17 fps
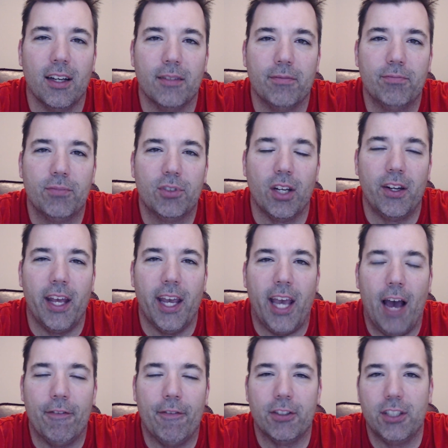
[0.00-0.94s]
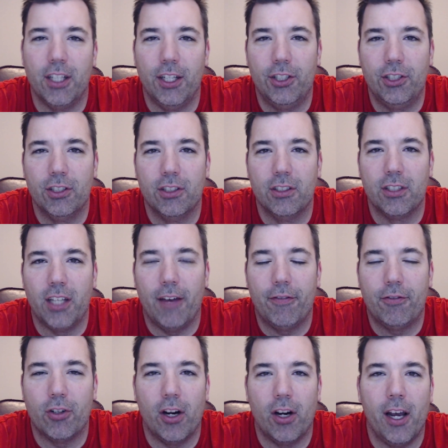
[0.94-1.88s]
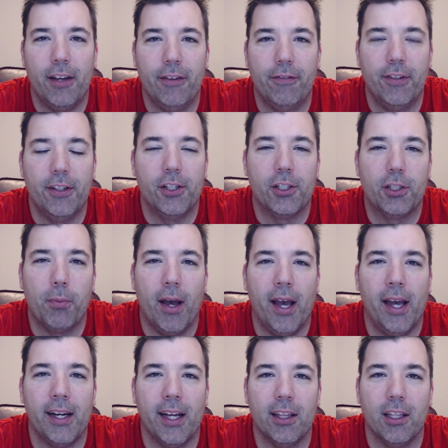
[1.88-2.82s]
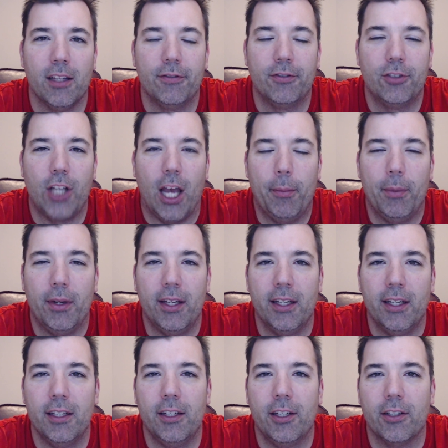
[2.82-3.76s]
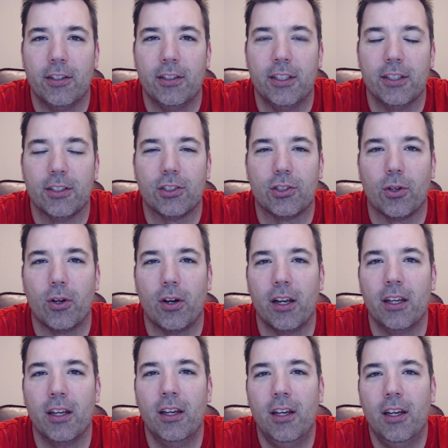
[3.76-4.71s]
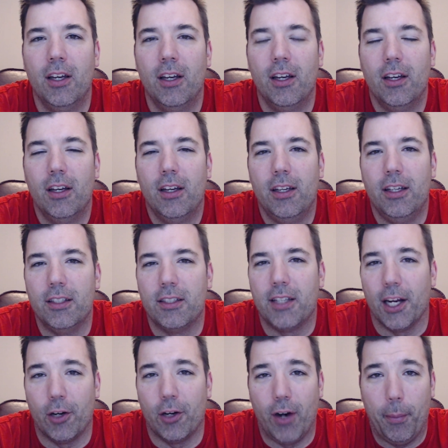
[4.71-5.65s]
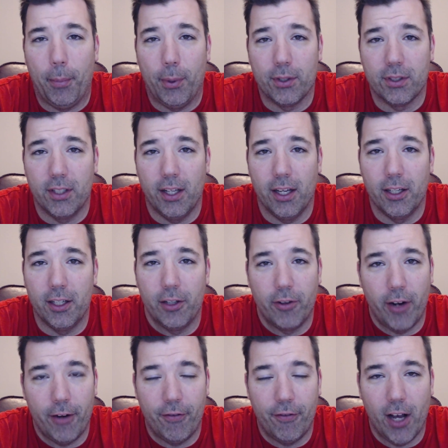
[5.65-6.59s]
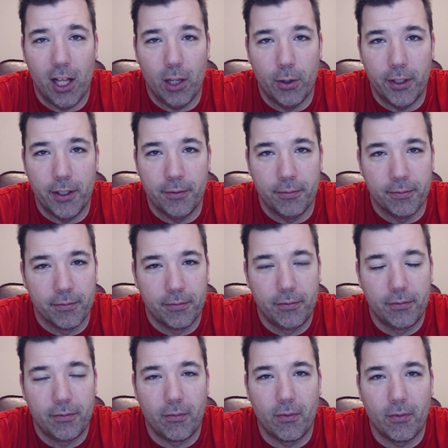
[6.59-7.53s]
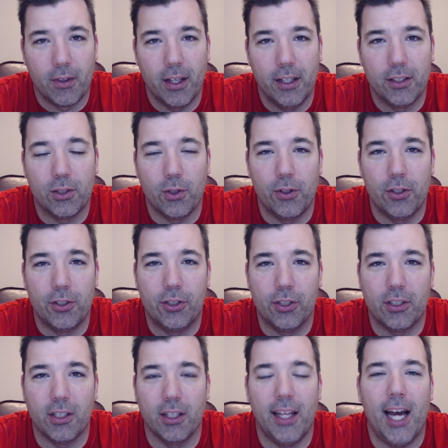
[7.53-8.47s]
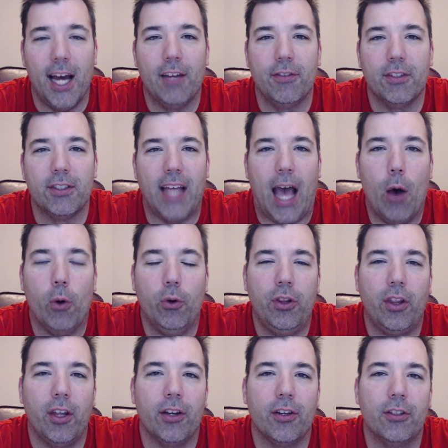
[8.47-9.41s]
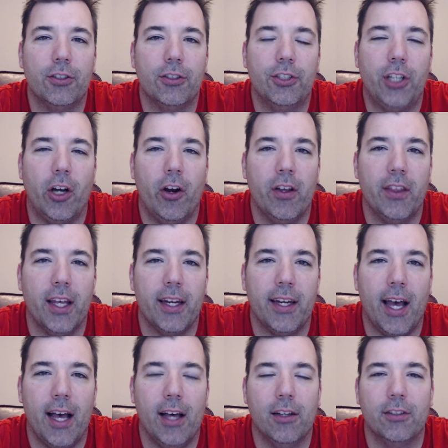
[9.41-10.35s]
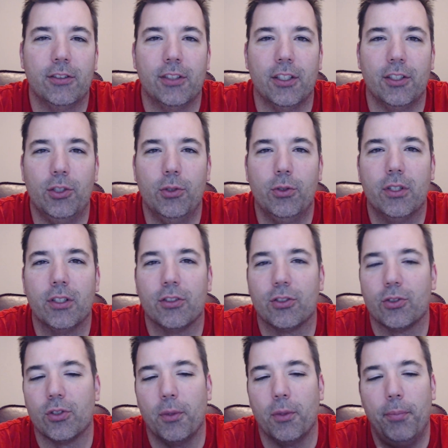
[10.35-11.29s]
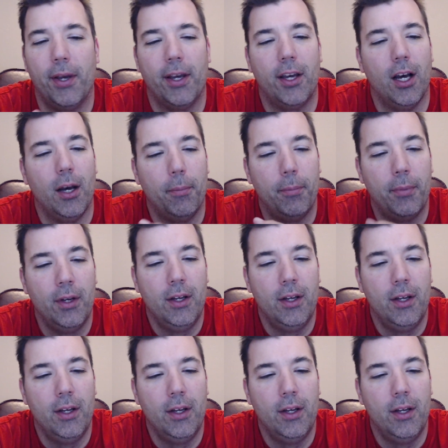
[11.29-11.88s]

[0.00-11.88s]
Sunday conversations after I finish mine. I love chiming in and hearing his story. He's got a great personality, great following. And so there's just a lot of us out there sharing that knowledge that you can sort of pick up